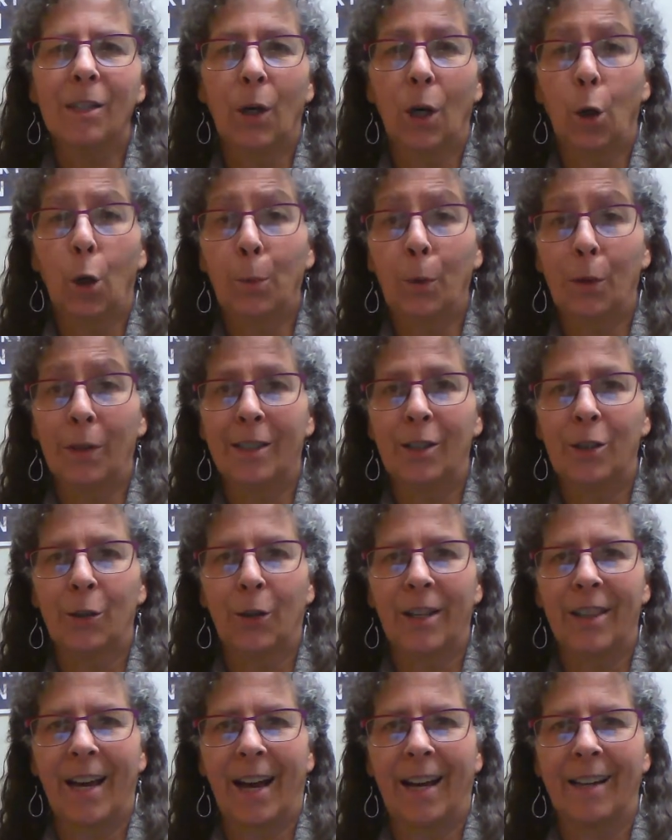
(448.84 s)
So I hope you'll
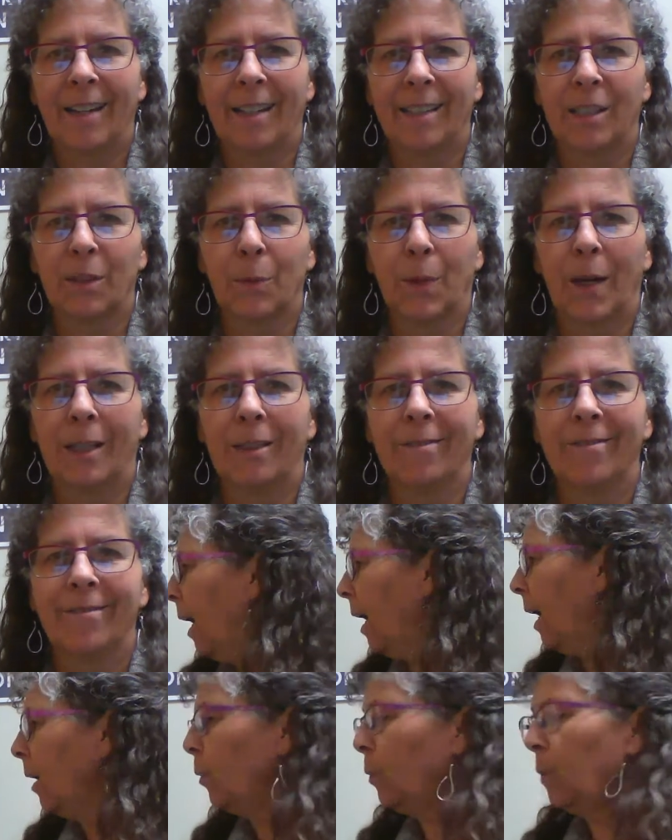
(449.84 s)
enjoy that as well.
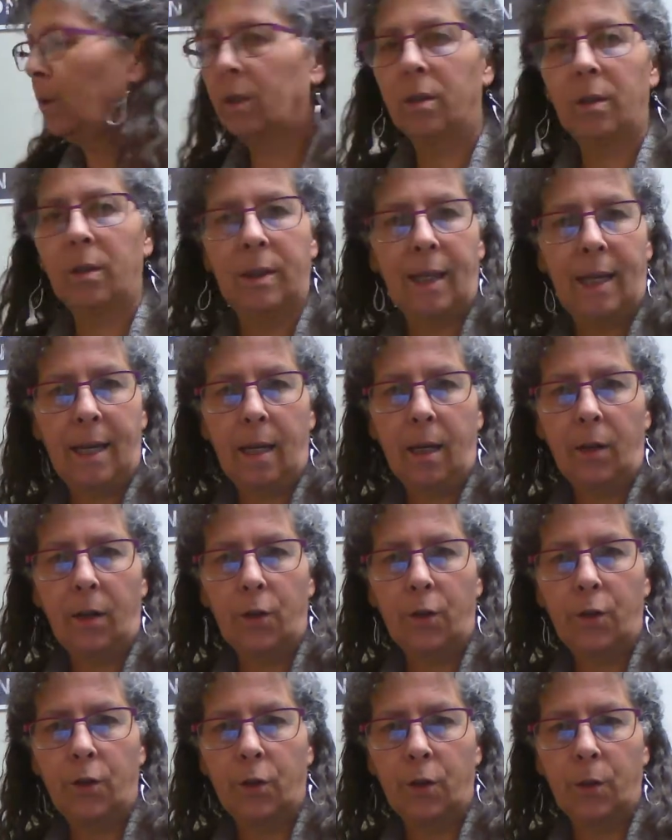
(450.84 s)
I will
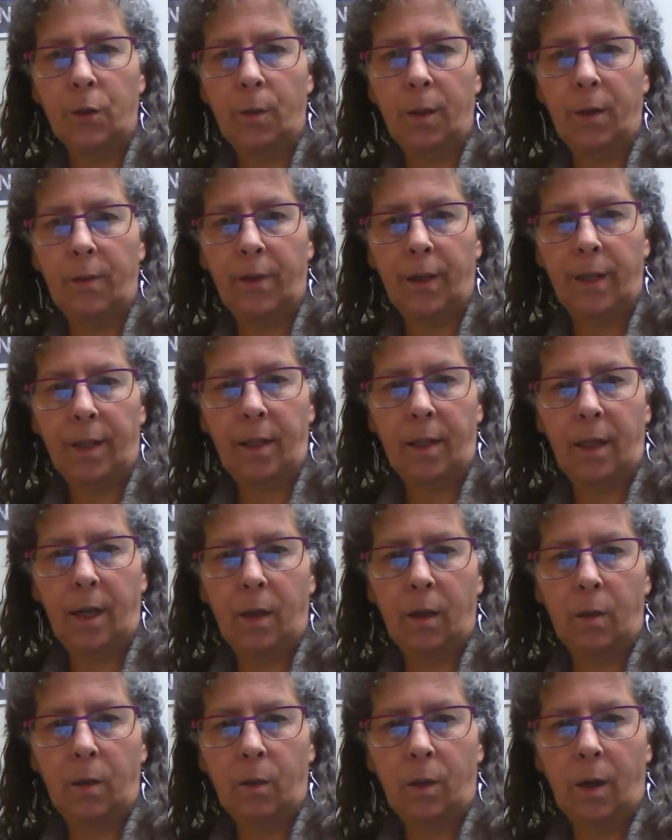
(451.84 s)
link to a
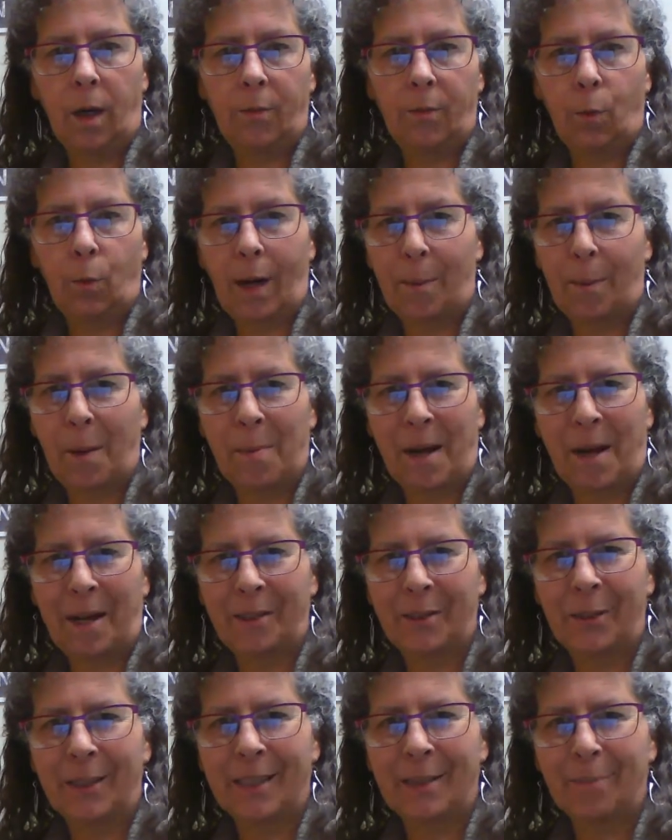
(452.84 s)
video of what I'm
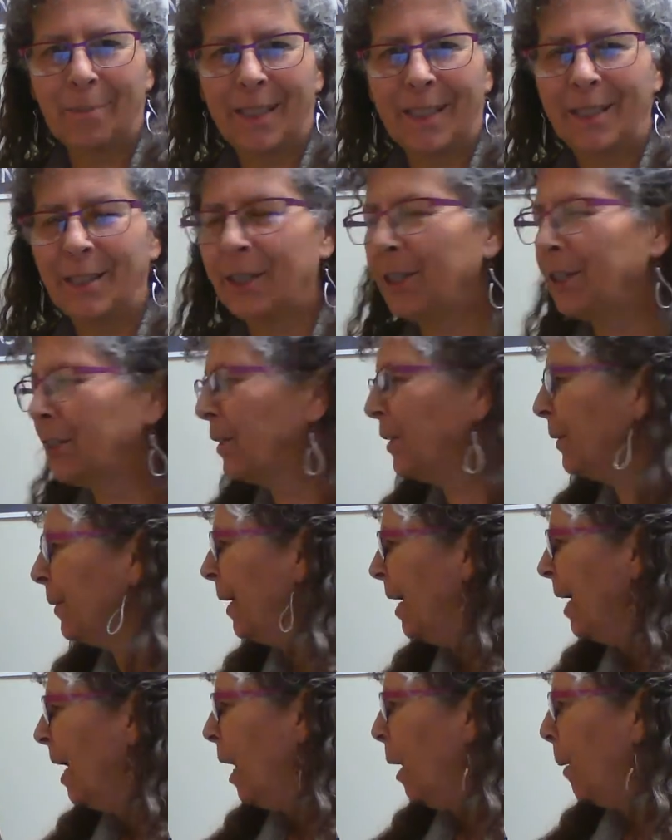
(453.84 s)
about to explain to
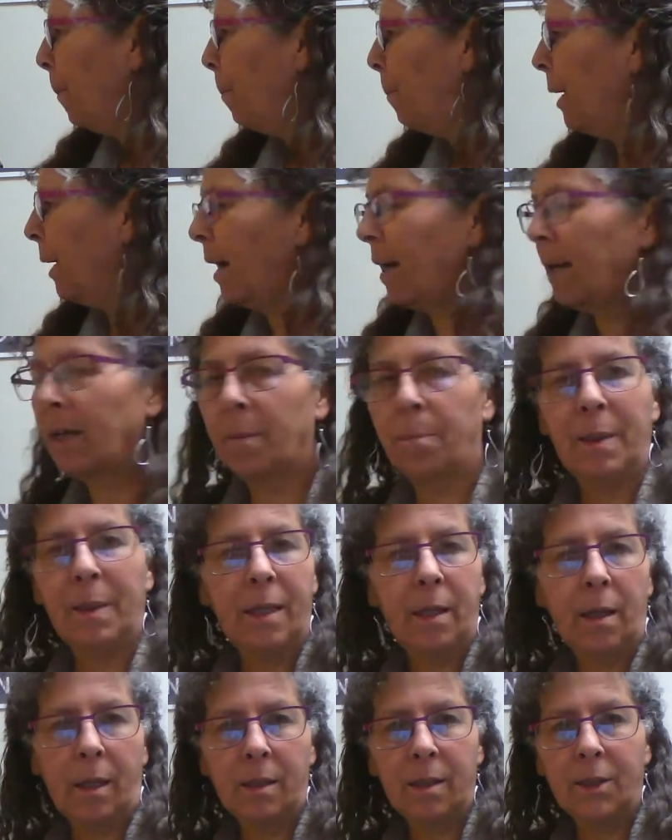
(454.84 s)
you, but
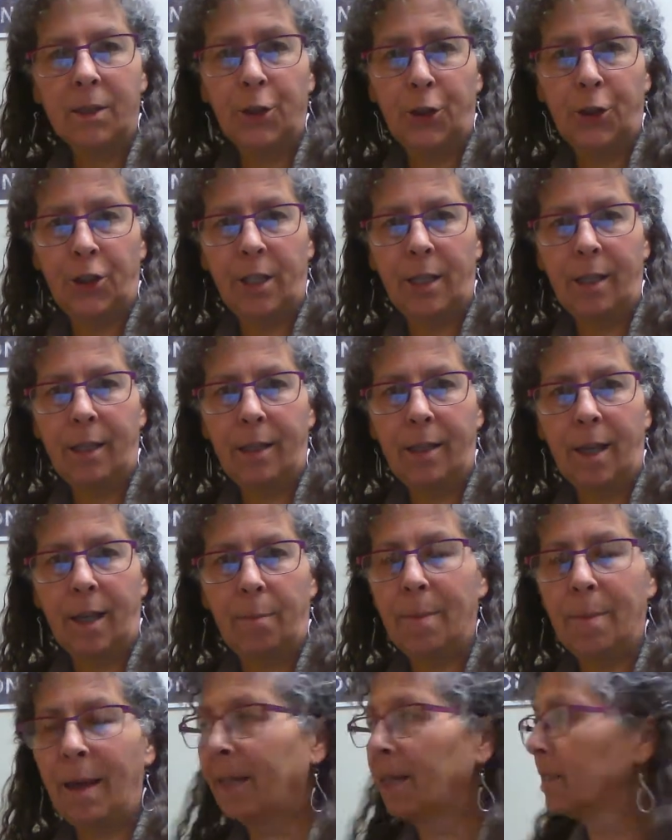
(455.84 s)
because G
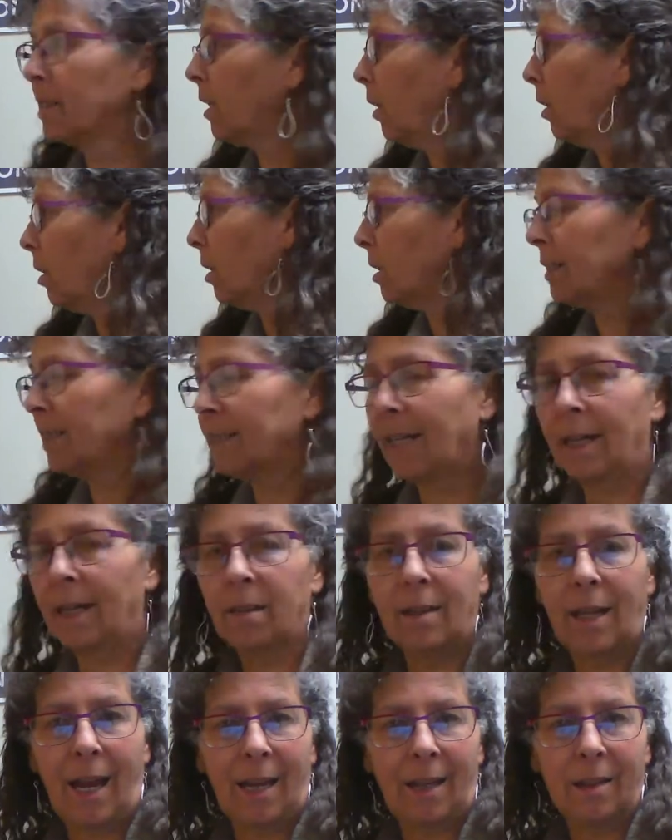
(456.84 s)
can make its hard
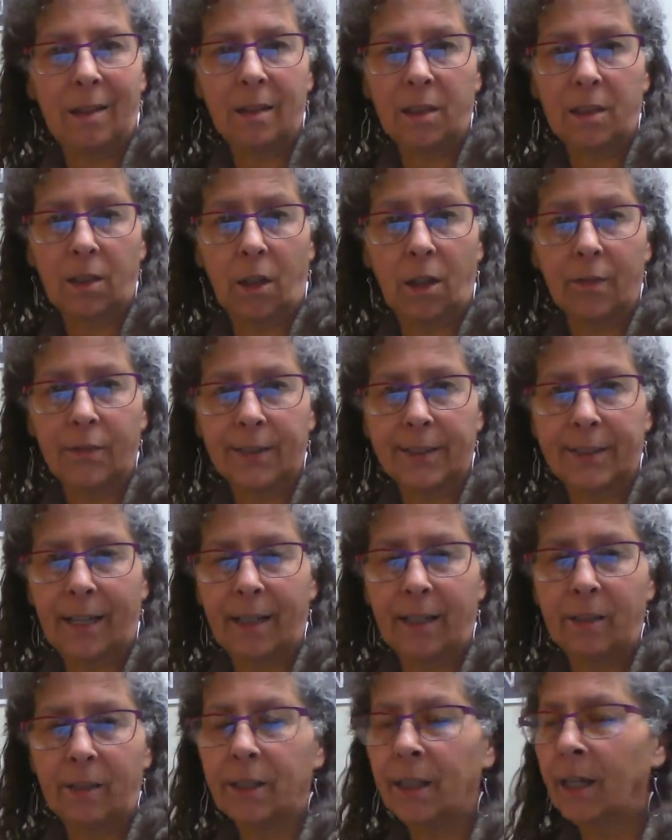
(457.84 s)
sound and soft
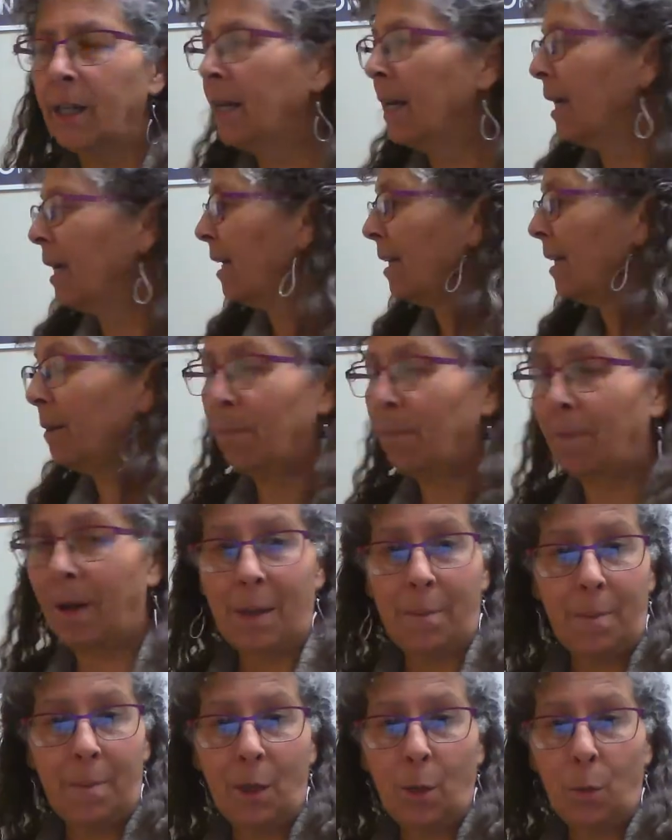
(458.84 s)
sound, it
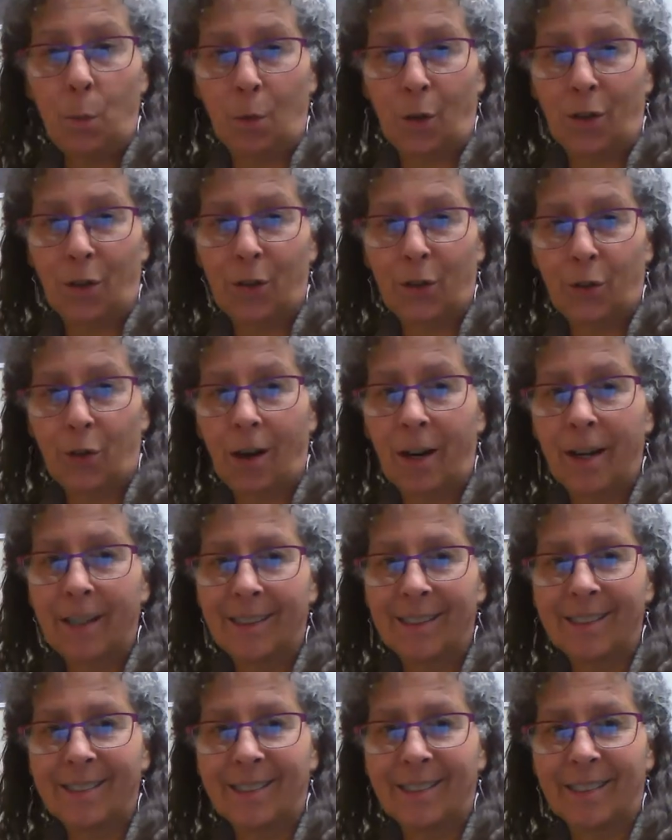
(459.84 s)
might be worth
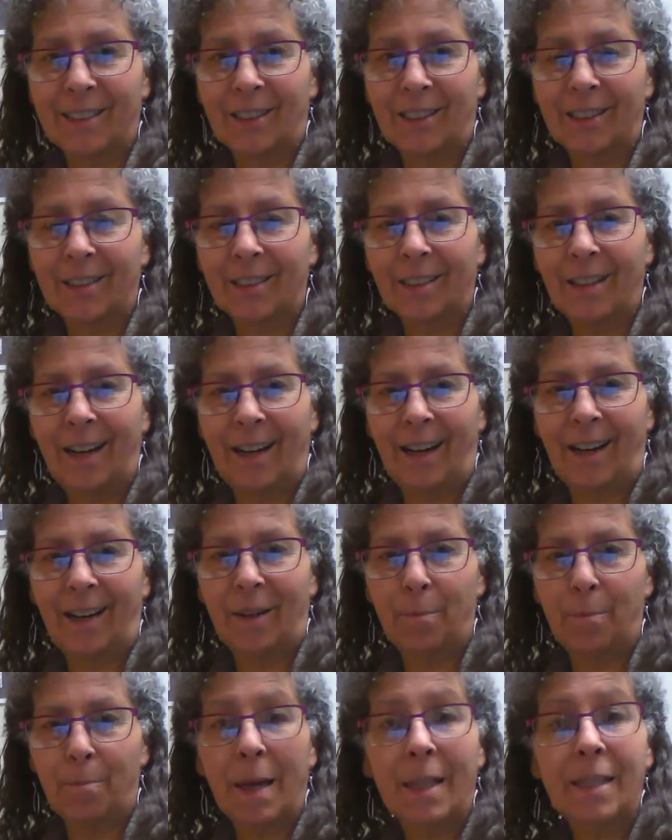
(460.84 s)
trying this little
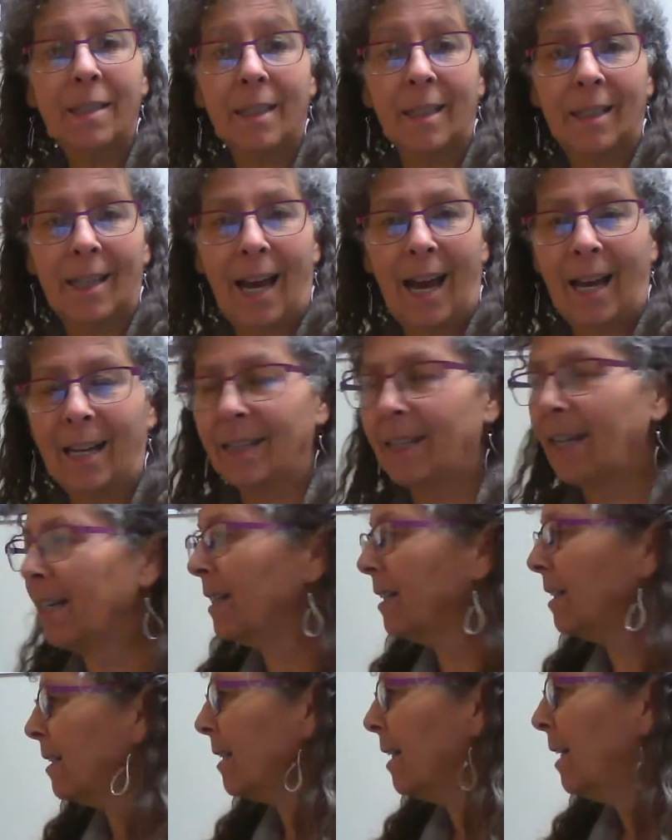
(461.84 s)
um, Mexican hat
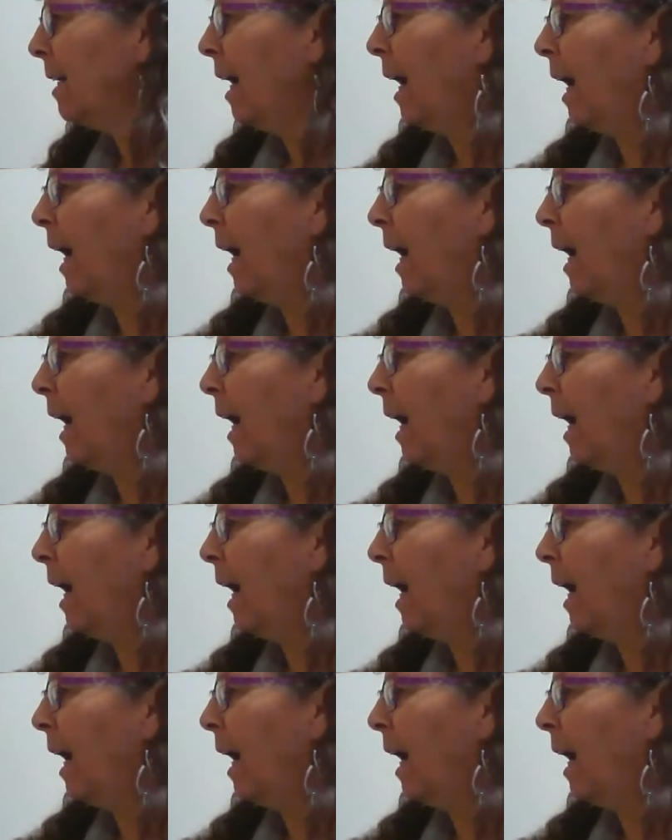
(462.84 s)
dance.